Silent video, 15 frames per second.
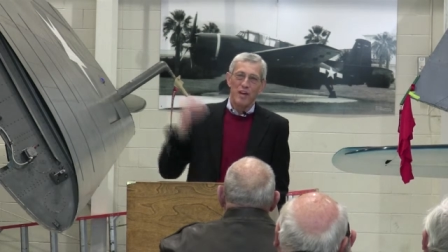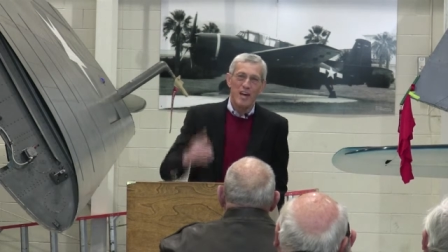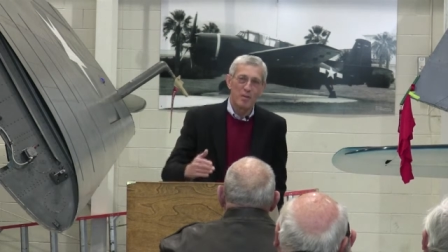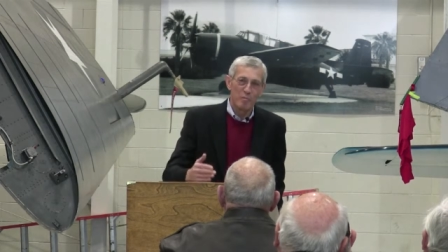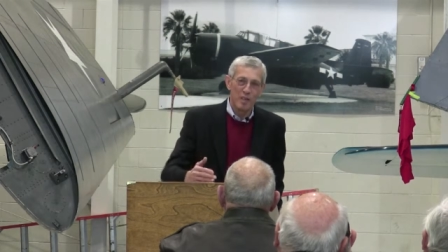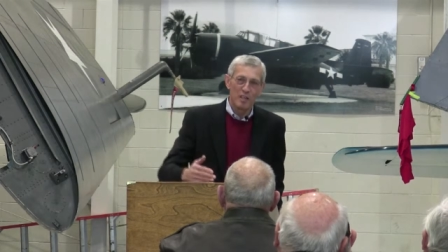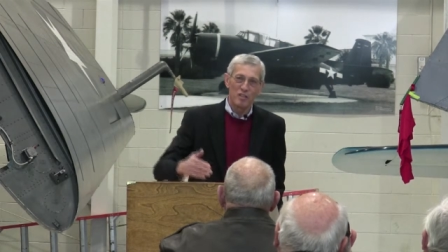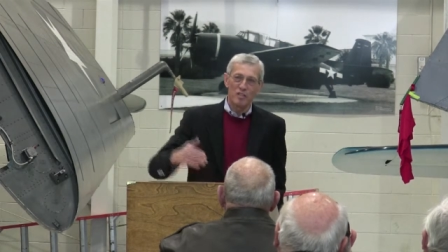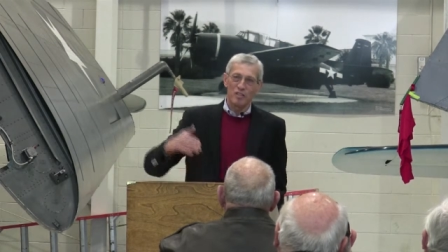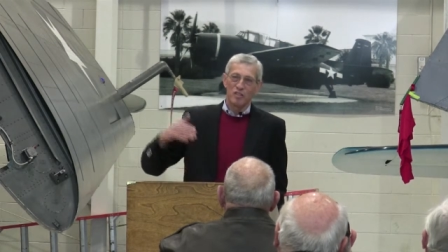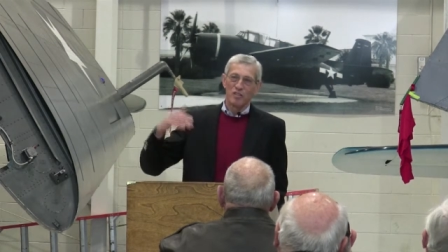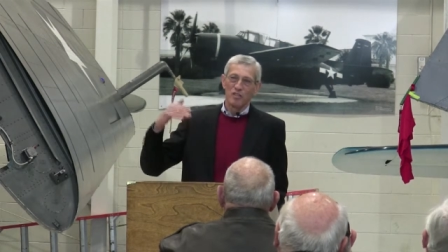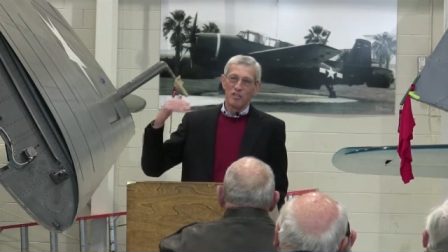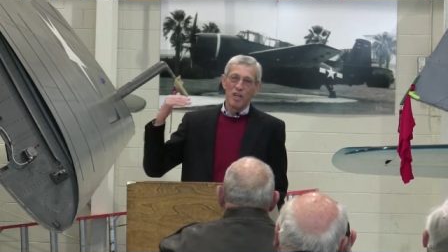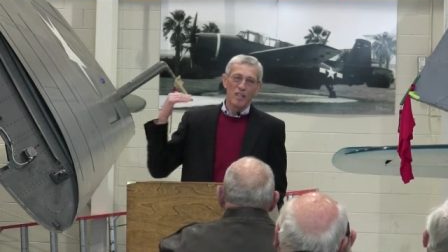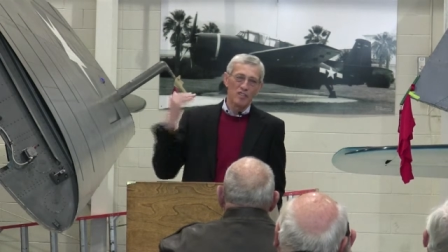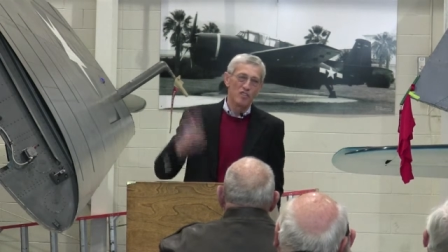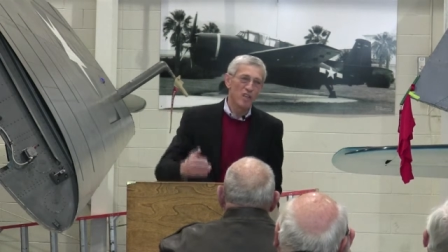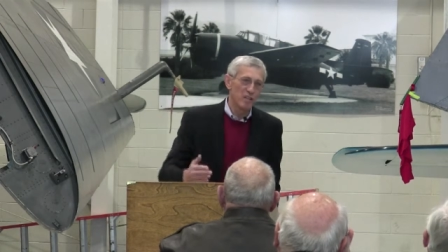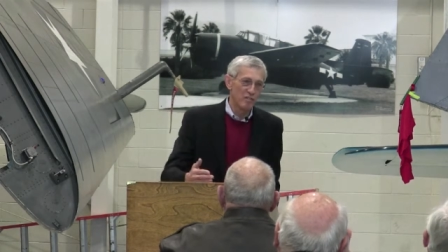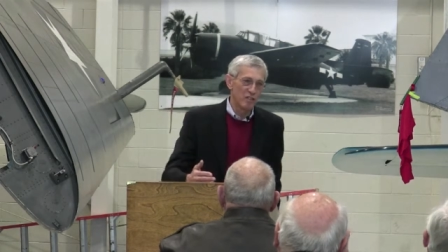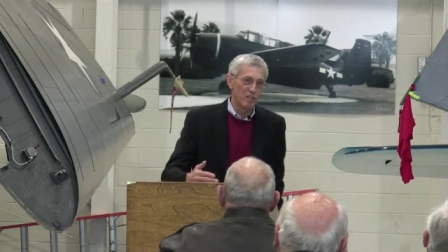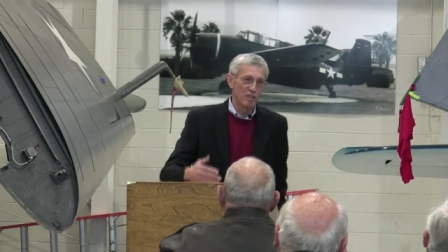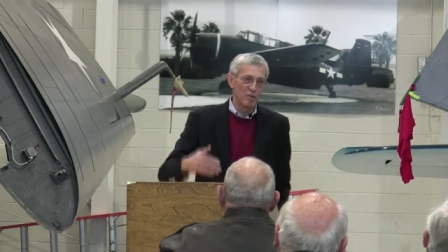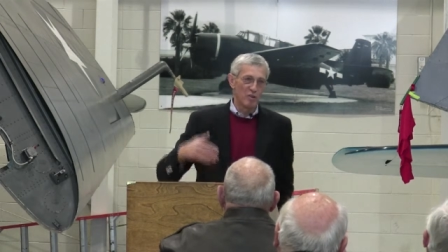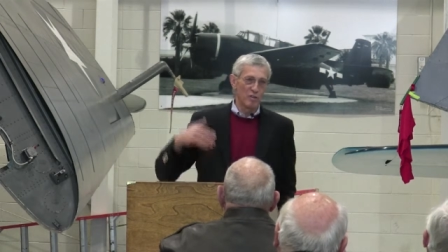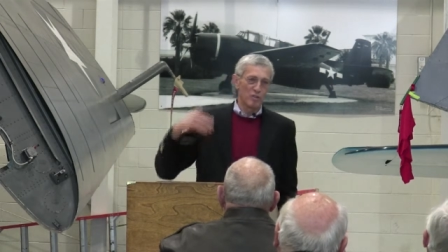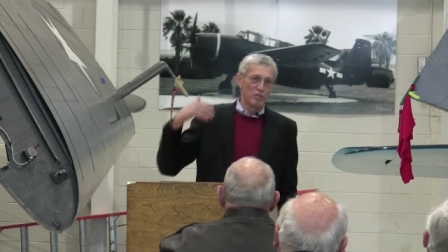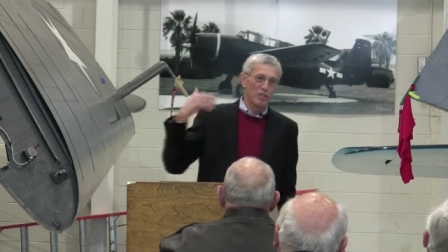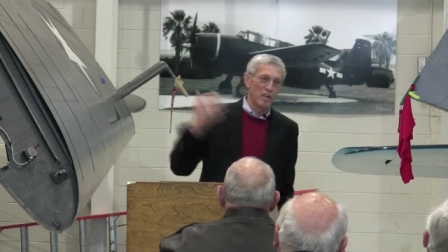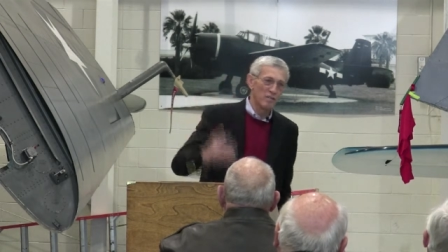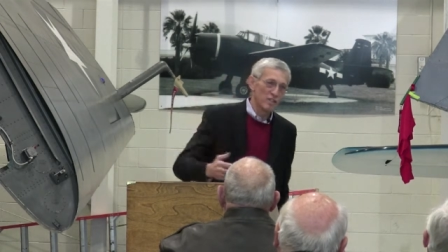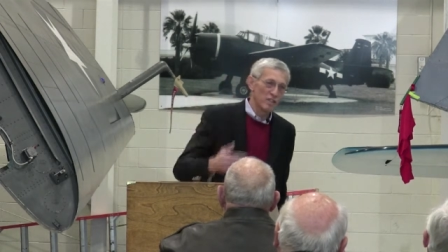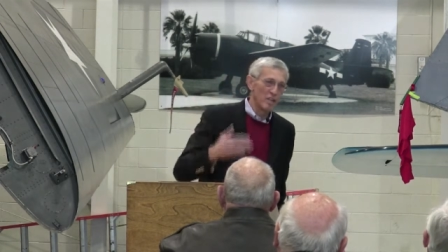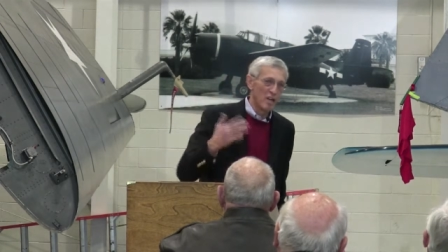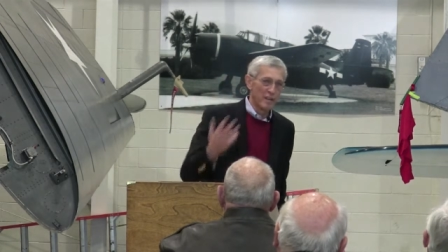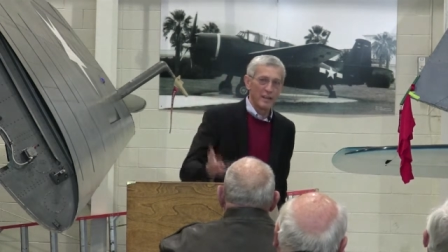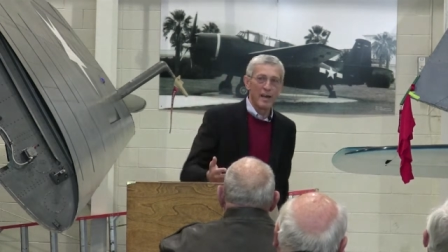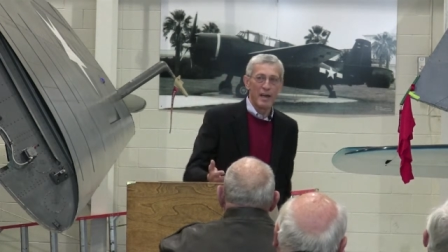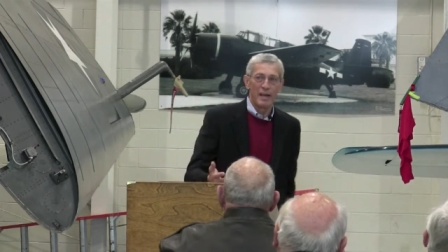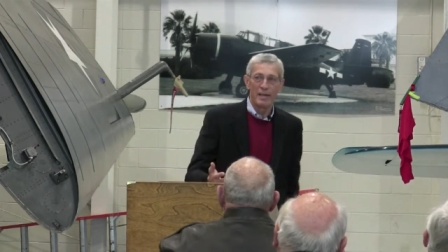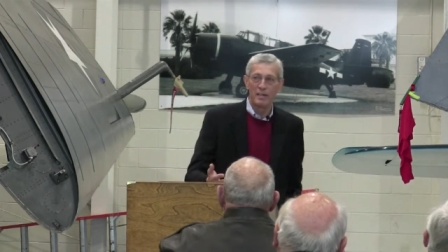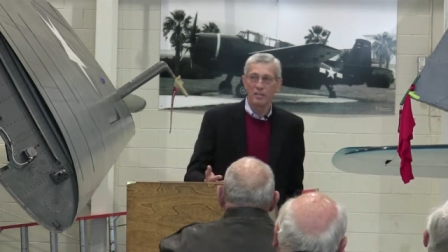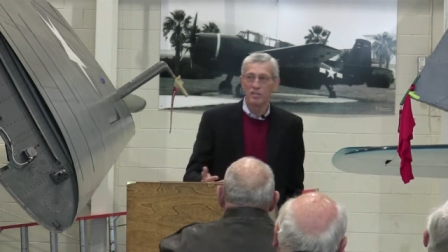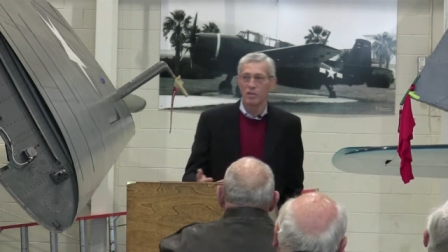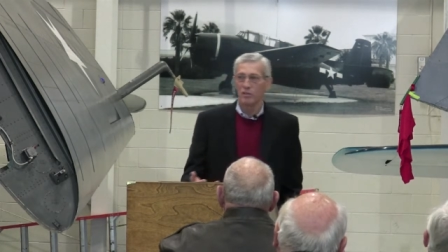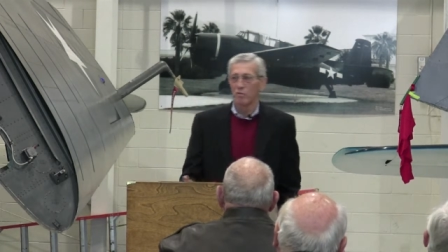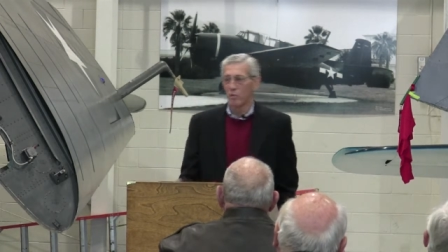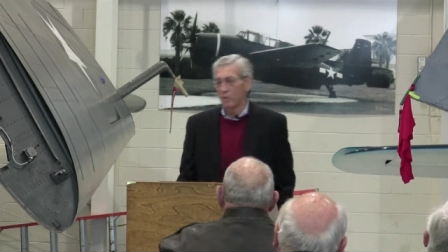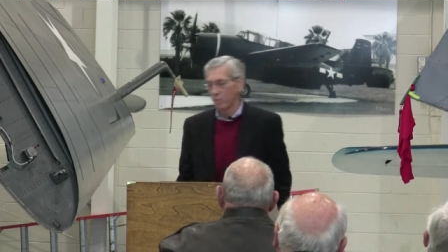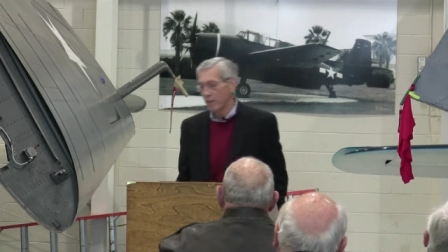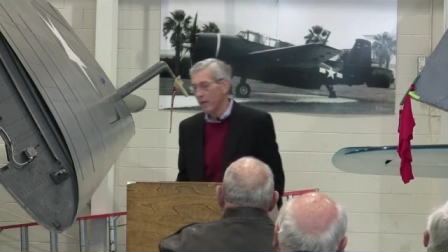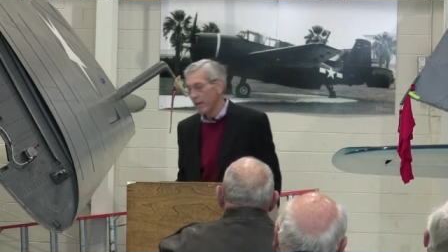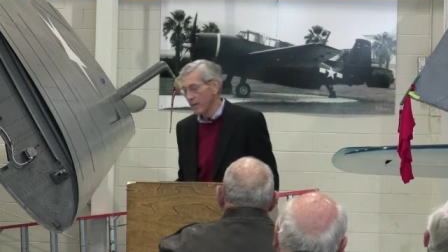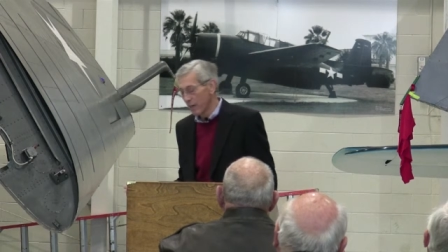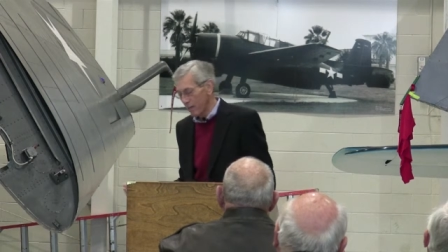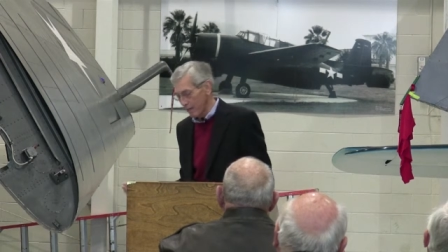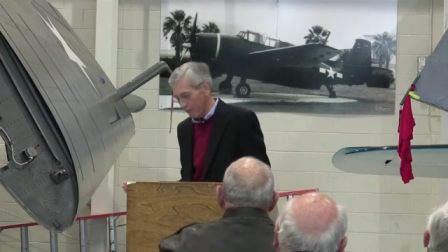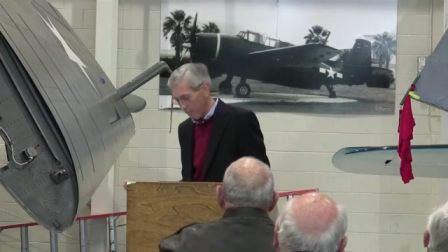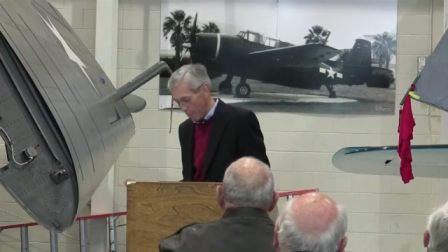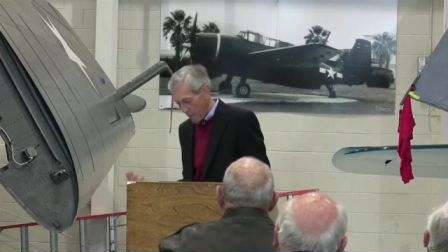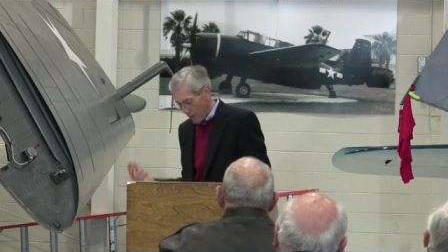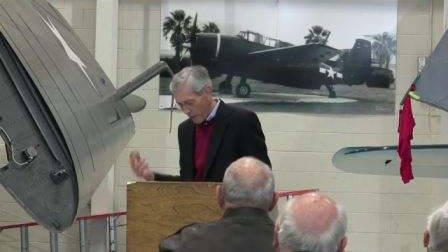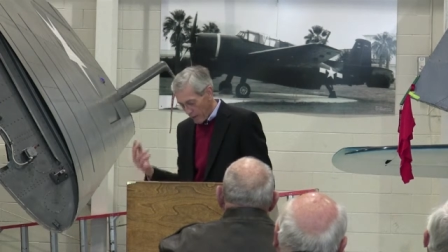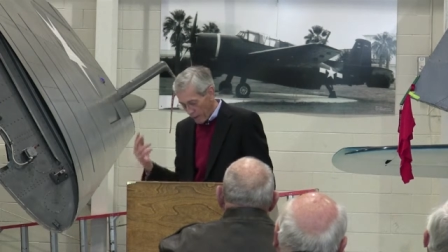five minutes, not seven, or seven, not nine. So we, we headed in.